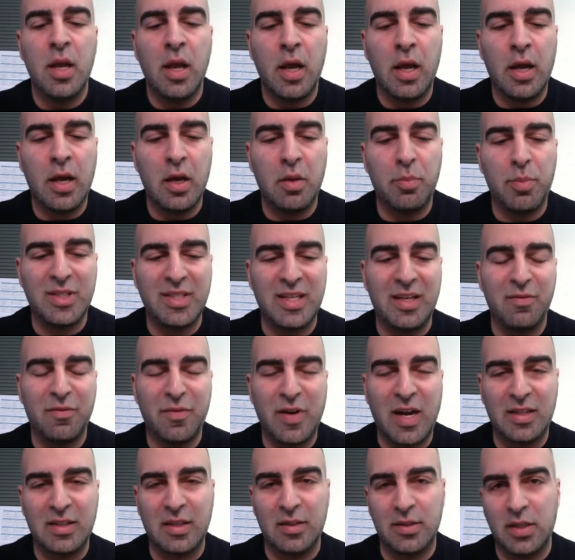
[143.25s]
But in
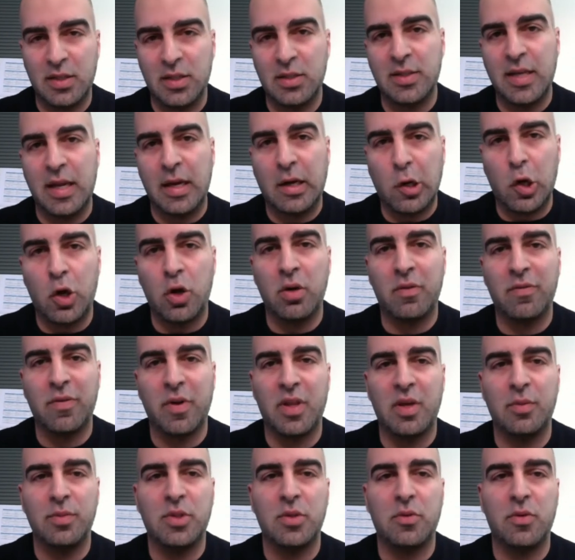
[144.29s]
fact, it doesn't take long
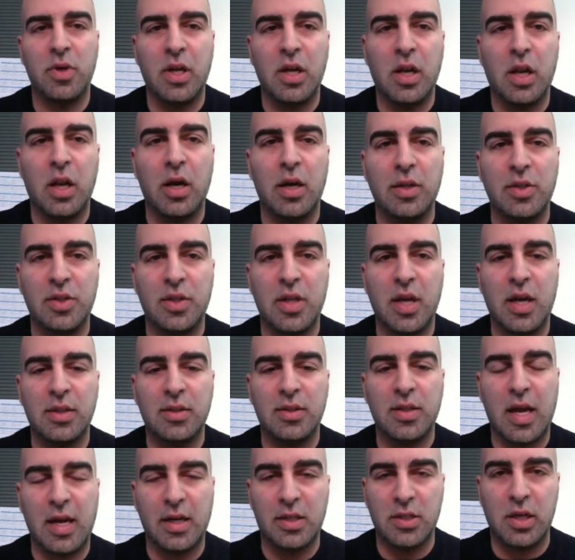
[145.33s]
for them to realize
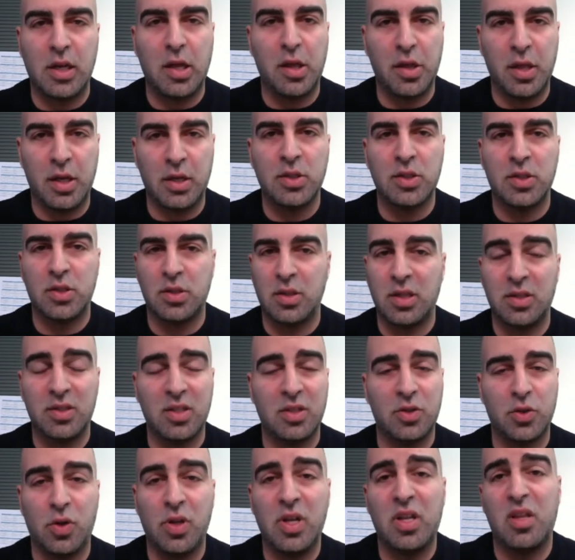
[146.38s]
that actually this
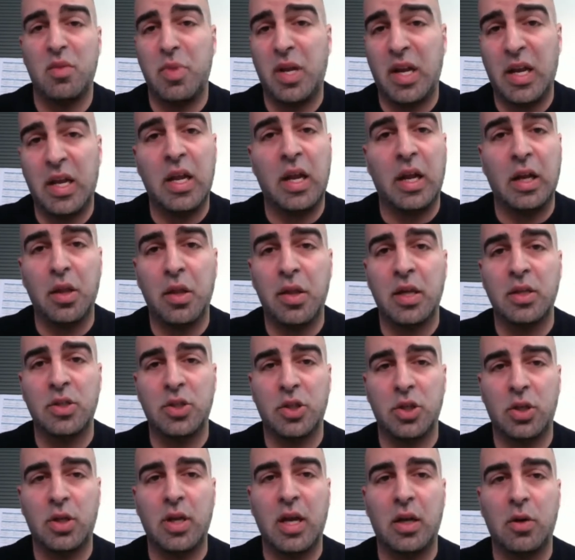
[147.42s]
is only the beginning and things
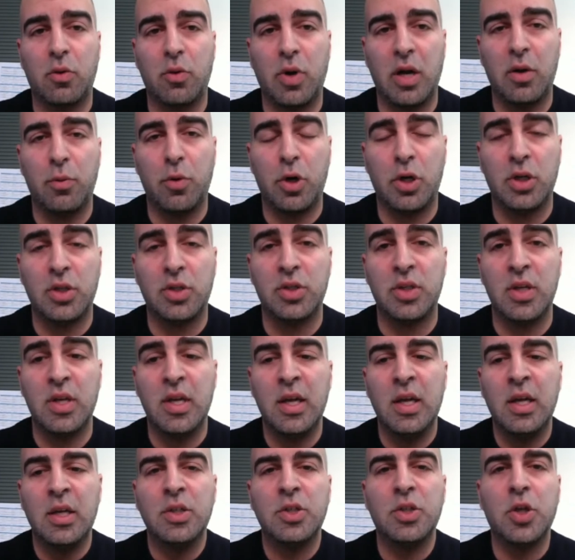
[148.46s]
could get quite worse.
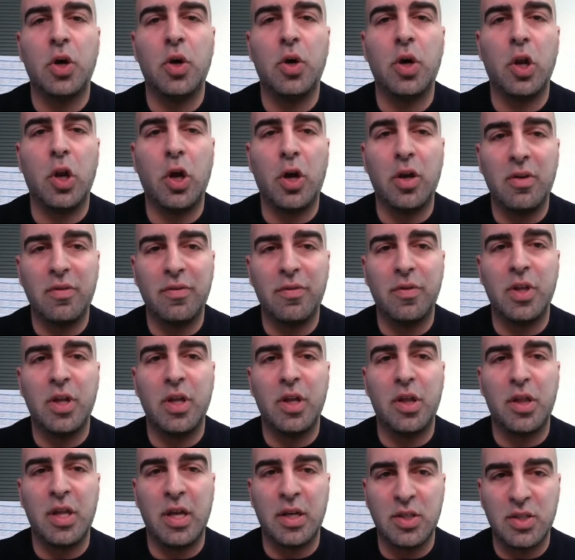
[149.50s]
So a lot of
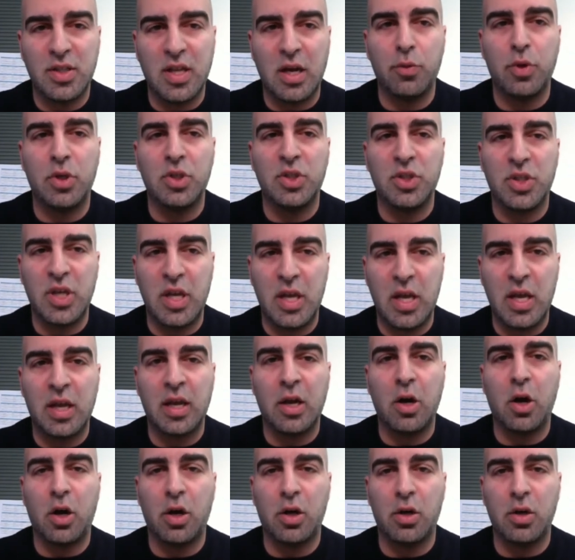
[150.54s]
the things that we're
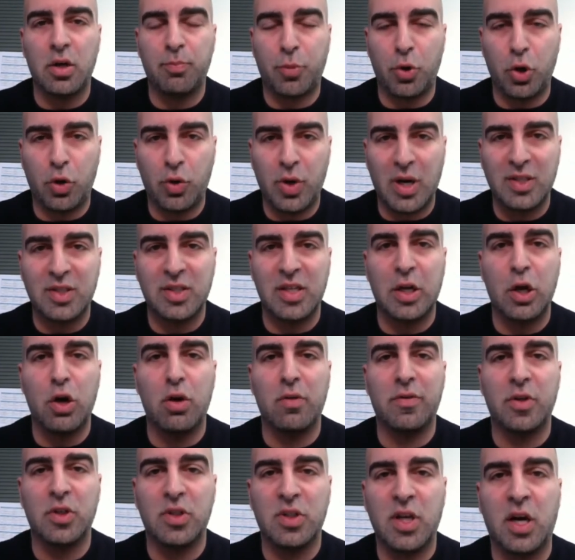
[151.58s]
seeing are progressing
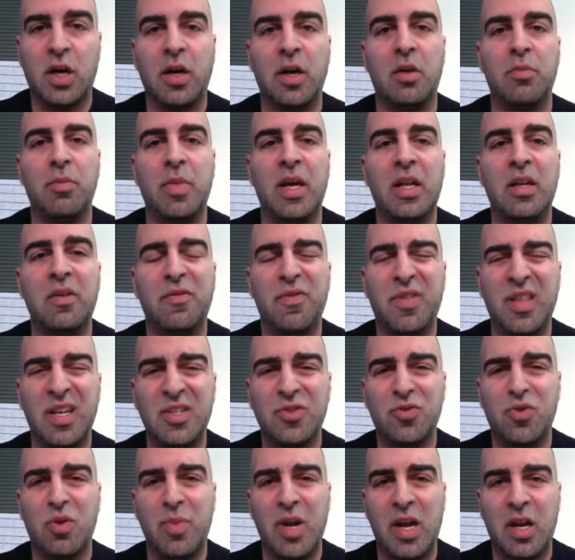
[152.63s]
over time. And if
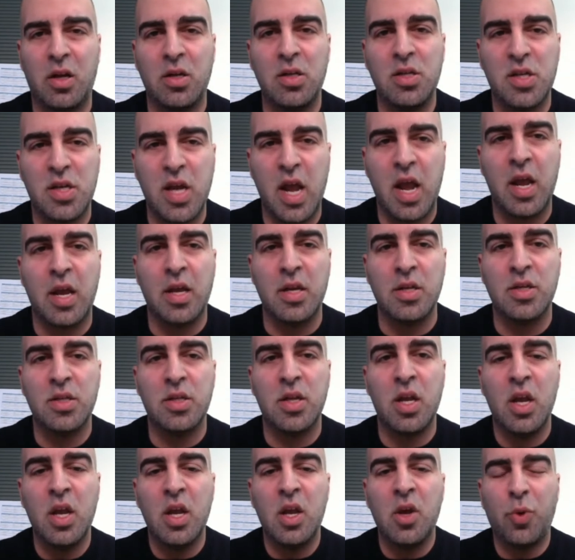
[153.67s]
things remain
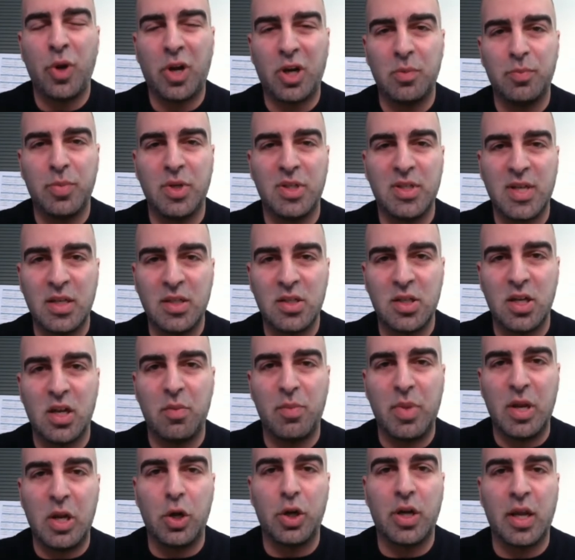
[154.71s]
unchanged, we could potentially
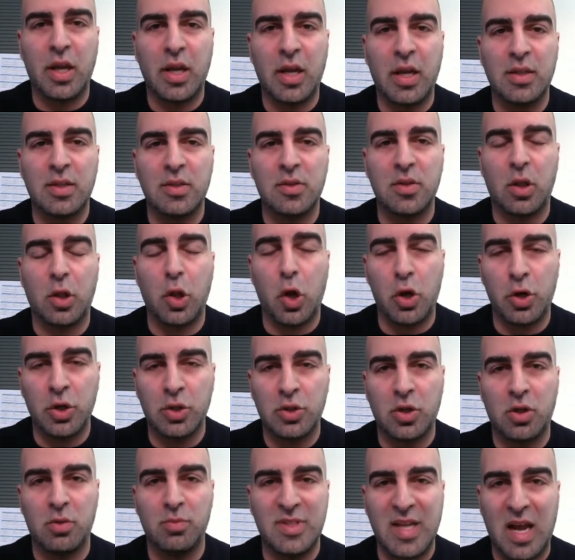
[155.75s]
be looking at
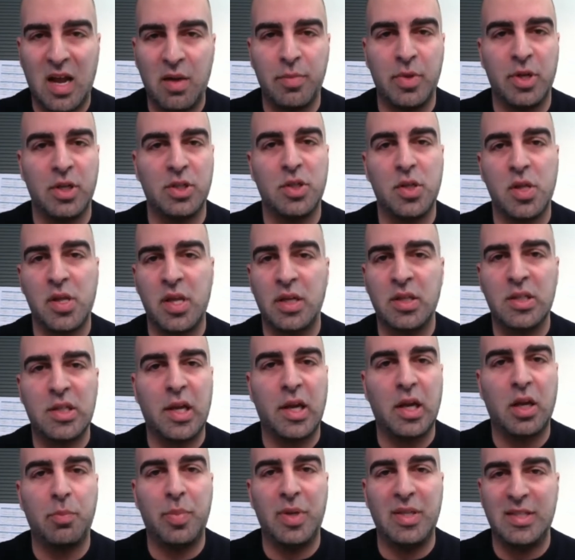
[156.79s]
long-term damage, things
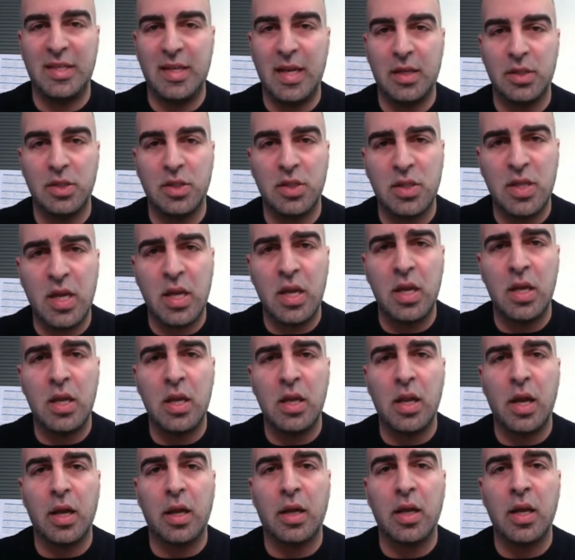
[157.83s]
like
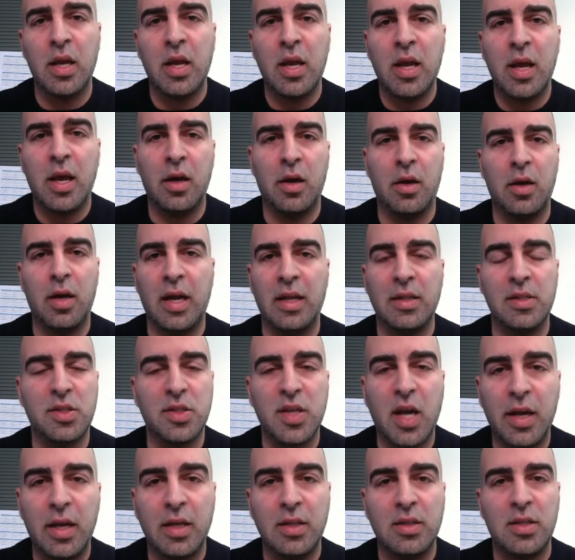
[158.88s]
PTSD, like
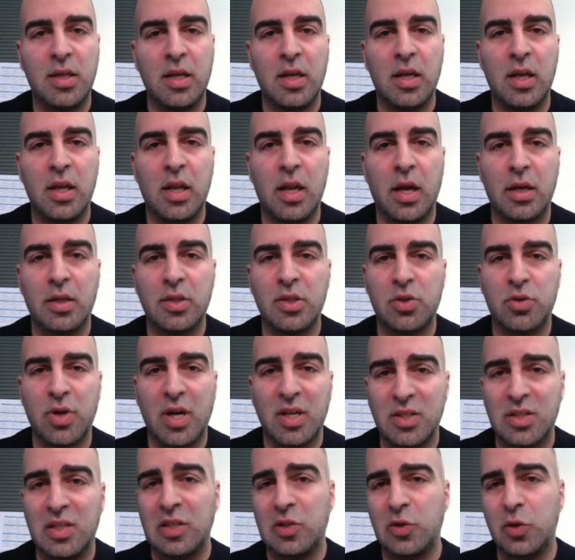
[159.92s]
anxiety, like
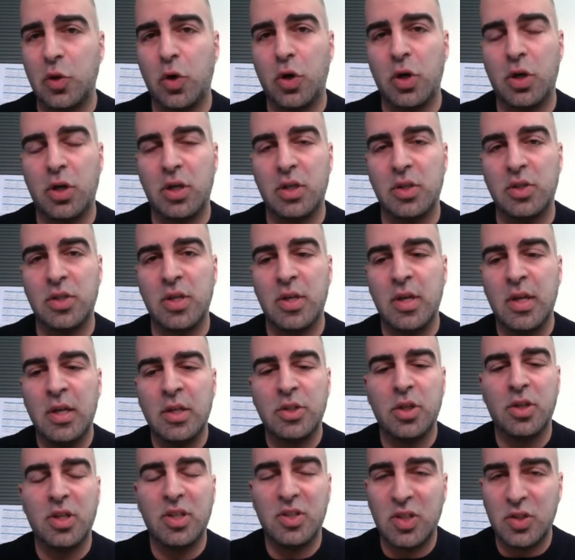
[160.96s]
stress disorders.
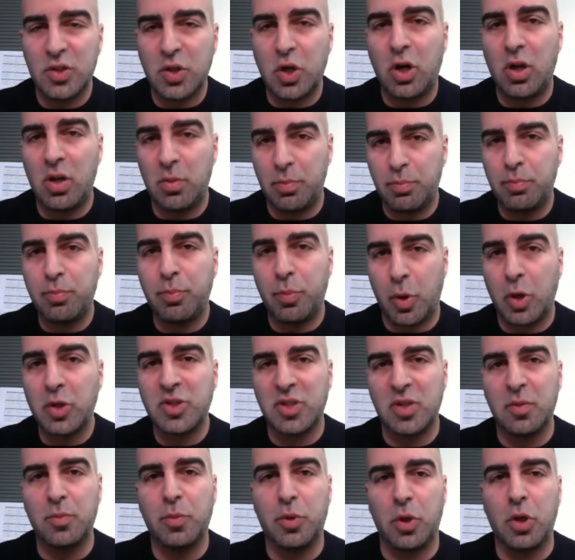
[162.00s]
So this is all
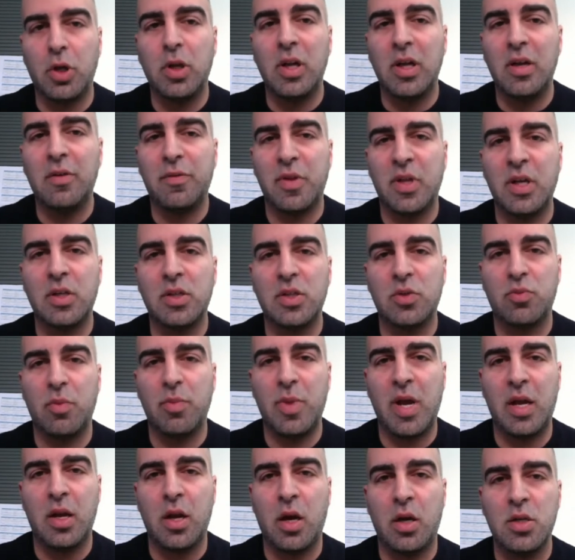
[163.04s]
possible if things
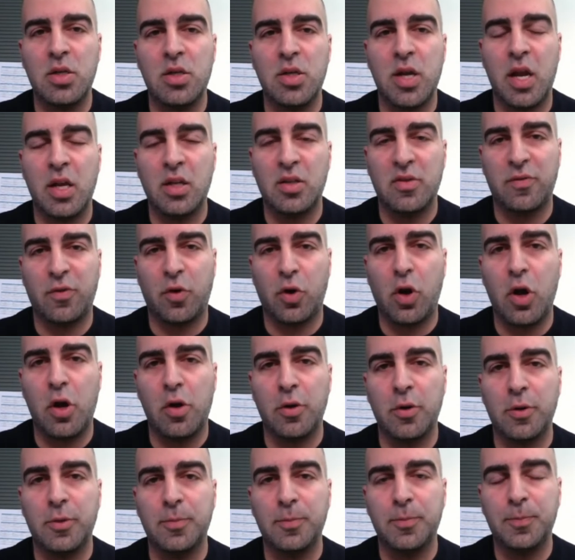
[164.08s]
remain unchanged for
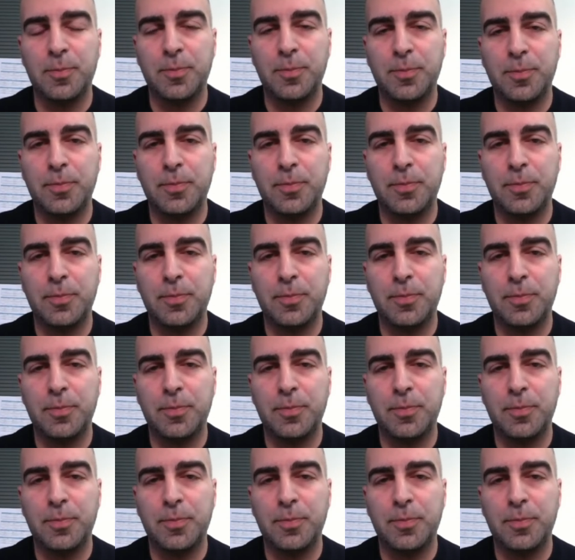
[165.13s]
long.